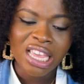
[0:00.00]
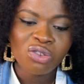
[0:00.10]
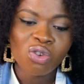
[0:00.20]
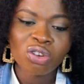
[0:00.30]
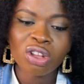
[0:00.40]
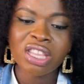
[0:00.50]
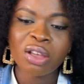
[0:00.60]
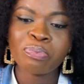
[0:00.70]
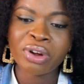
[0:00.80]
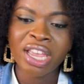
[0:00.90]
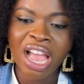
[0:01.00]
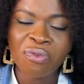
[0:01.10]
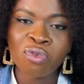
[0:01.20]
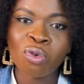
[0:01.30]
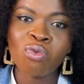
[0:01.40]
You are not a
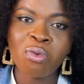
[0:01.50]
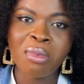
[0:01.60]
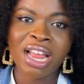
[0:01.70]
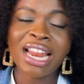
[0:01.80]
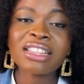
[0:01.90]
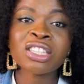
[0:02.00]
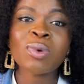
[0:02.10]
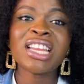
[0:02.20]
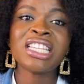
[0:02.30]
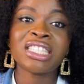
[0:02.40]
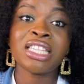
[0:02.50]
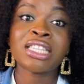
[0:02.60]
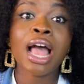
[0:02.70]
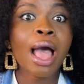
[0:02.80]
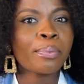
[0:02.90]
prayerful woman. That is why these things
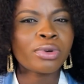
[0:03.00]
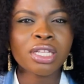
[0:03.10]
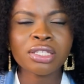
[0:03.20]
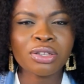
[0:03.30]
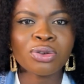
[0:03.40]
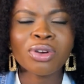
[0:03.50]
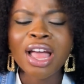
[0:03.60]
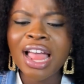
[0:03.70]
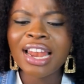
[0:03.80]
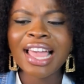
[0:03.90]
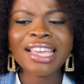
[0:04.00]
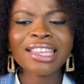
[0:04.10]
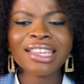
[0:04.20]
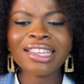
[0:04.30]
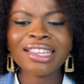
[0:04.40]
are happening to you. Like,
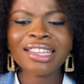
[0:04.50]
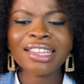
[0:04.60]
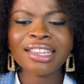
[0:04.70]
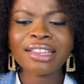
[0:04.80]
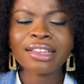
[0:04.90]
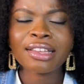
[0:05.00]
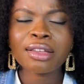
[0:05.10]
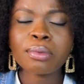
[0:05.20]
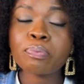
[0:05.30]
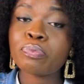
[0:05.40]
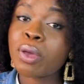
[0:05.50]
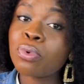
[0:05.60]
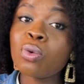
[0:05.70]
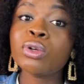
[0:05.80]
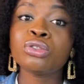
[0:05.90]

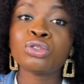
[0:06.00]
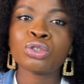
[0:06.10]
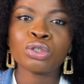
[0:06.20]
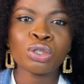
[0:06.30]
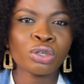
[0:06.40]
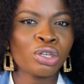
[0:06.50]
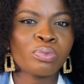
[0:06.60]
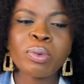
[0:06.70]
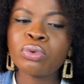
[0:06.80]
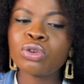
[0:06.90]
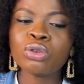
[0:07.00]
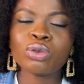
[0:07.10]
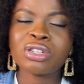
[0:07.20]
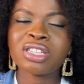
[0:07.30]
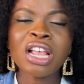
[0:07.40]
people will torture you. People don't
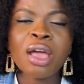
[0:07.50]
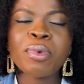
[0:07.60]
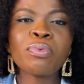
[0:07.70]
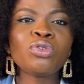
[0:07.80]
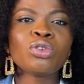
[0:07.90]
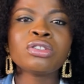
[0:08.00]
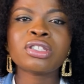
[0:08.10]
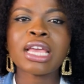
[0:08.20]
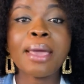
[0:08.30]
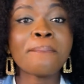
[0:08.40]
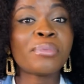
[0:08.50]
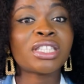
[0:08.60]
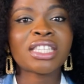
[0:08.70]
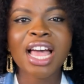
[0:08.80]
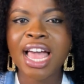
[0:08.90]
understand. People don't
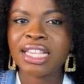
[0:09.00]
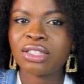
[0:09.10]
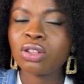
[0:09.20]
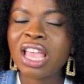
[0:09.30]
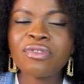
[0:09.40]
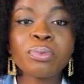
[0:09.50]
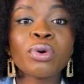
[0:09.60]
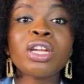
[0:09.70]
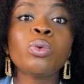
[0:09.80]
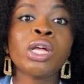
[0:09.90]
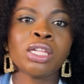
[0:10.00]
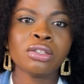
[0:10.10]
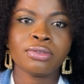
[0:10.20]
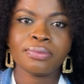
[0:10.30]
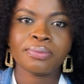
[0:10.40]
empathize. Not everybody will.